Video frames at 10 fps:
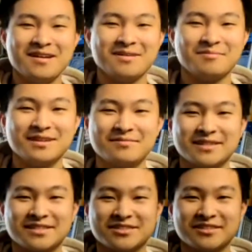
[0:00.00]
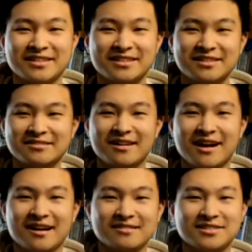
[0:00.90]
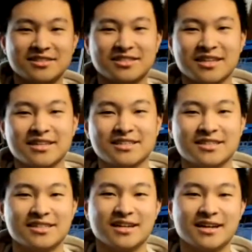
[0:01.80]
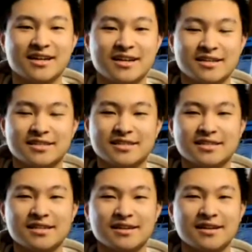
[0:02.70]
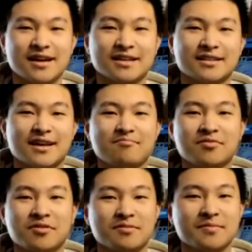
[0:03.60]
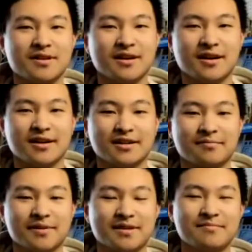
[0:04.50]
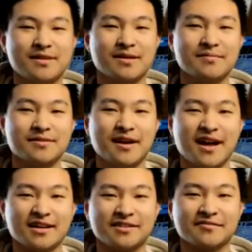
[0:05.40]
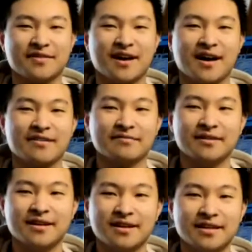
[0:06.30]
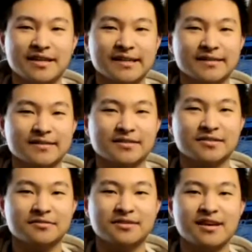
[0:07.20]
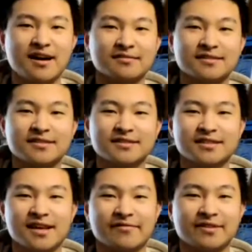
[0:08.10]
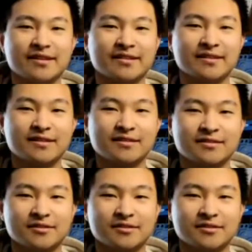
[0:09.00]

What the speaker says: I'm going to be showing you how to change the xenon headlight bulb on your BMW X5 years 2007 to